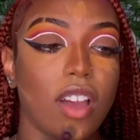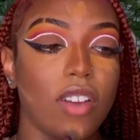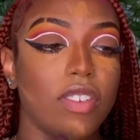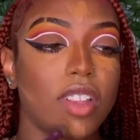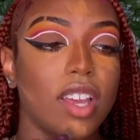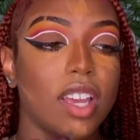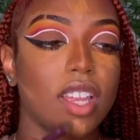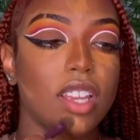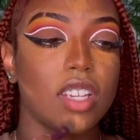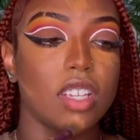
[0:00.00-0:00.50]
I
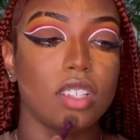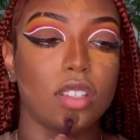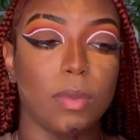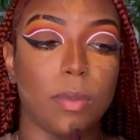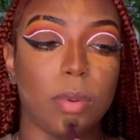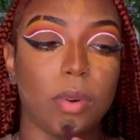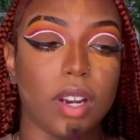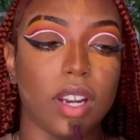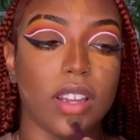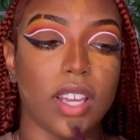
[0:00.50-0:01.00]
feel like it just
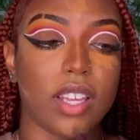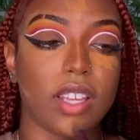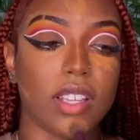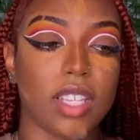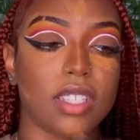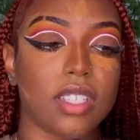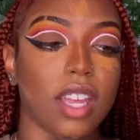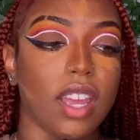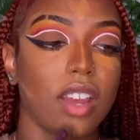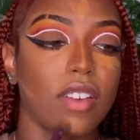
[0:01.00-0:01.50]

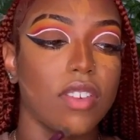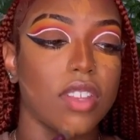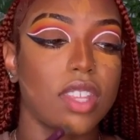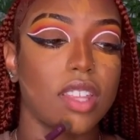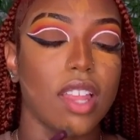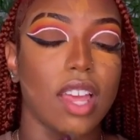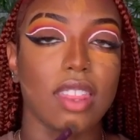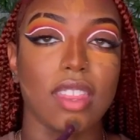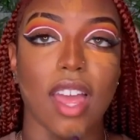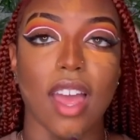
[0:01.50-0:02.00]
brings
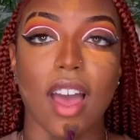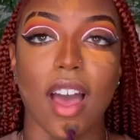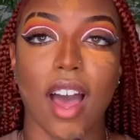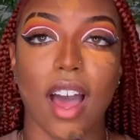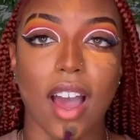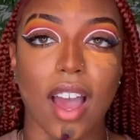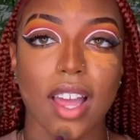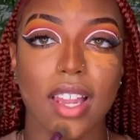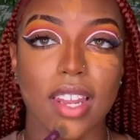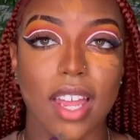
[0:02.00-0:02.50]
everything, like that
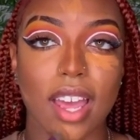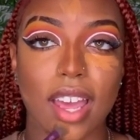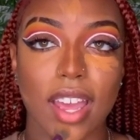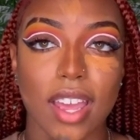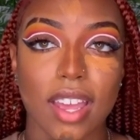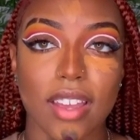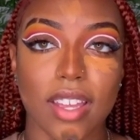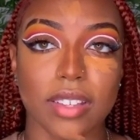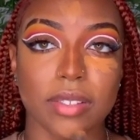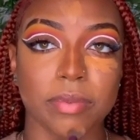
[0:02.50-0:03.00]

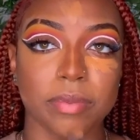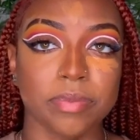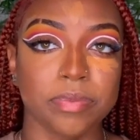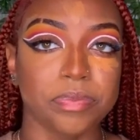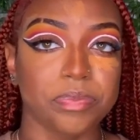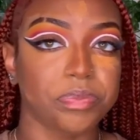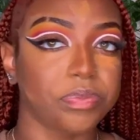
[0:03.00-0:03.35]
highlight.